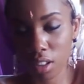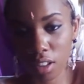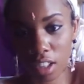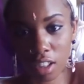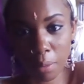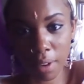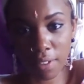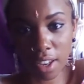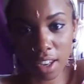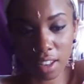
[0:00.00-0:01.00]
to touch up my
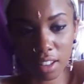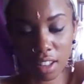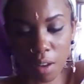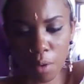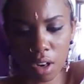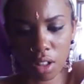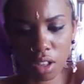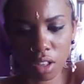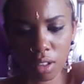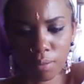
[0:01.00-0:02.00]
face because I want to
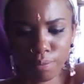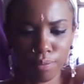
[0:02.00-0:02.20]
look.